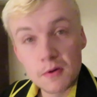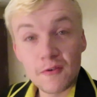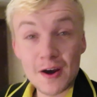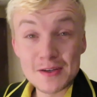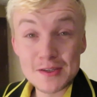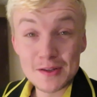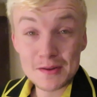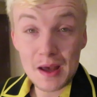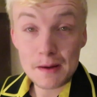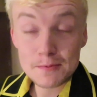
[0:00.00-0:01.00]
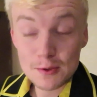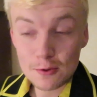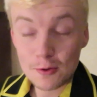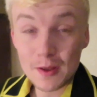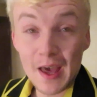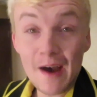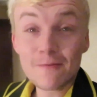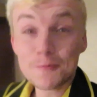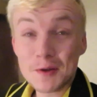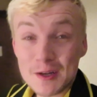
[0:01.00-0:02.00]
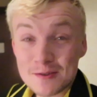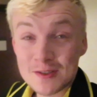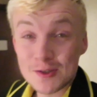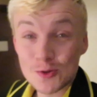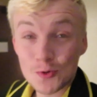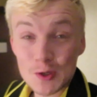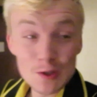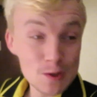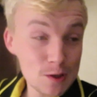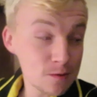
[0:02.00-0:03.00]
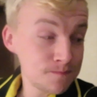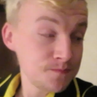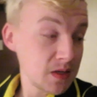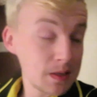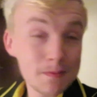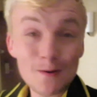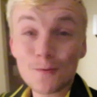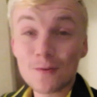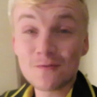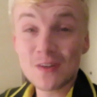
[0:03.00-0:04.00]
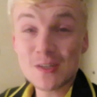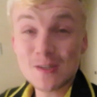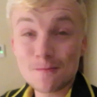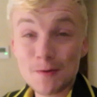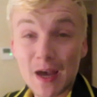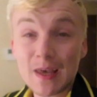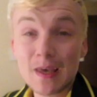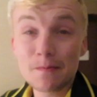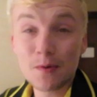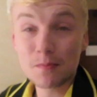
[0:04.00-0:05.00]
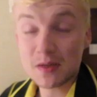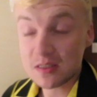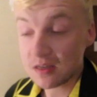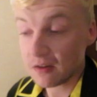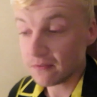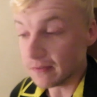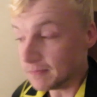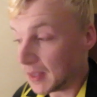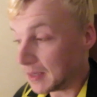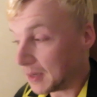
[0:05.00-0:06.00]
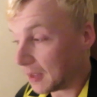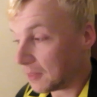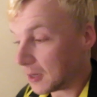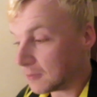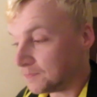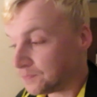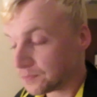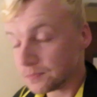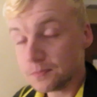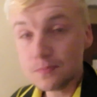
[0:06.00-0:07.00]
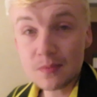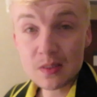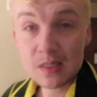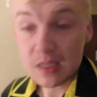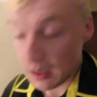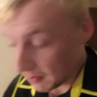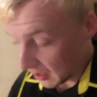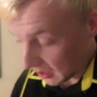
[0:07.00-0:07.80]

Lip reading: before I absolutely have to be downstairs and ready to go. I am now gonna finish up packing up all my stuff, head down there. Today we